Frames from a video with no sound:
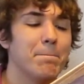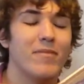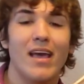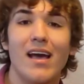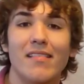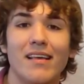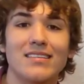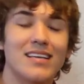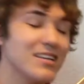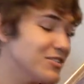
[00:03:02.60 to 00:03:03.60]
Yeah,
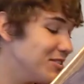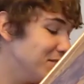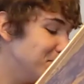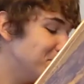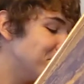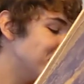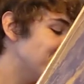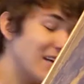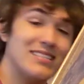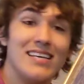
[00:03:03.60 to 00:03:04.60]
that's
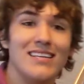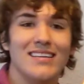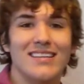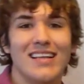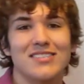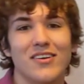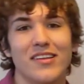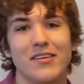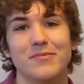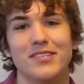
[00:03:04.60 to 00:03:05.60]
it. That's all
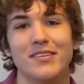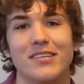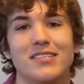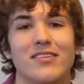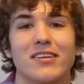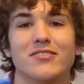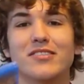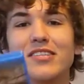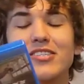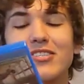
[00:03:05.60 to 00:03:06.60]
that comes in this collector's
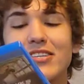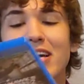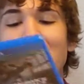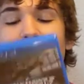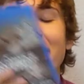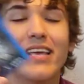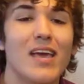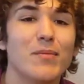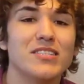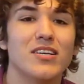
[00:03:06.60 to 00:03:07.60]
edition. The
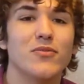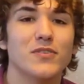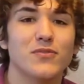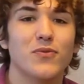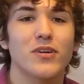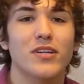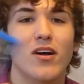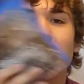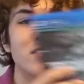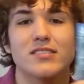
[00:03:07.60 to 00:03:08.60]
game itself is
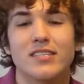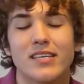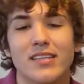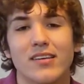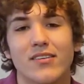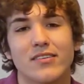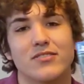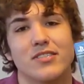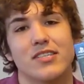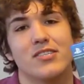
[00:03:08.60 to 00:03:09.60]
$40. To get the
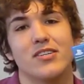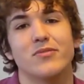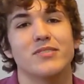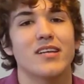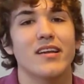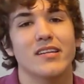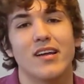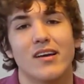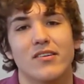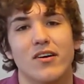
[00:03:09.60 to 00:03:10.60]
collector's edition, it was
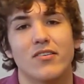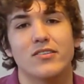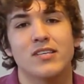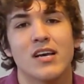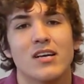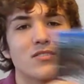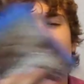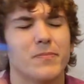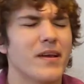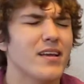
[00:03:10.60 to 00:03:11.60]
$99. So
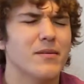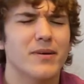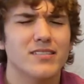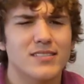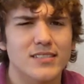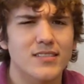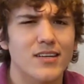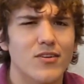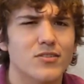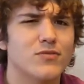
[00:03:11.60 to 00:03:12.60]
you're paying about
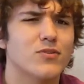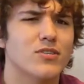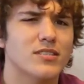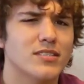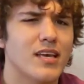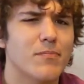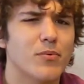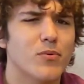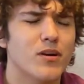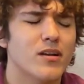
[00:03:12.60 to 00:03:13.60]
$60 for a
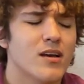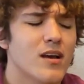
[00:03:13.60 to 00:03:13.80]
skateboard.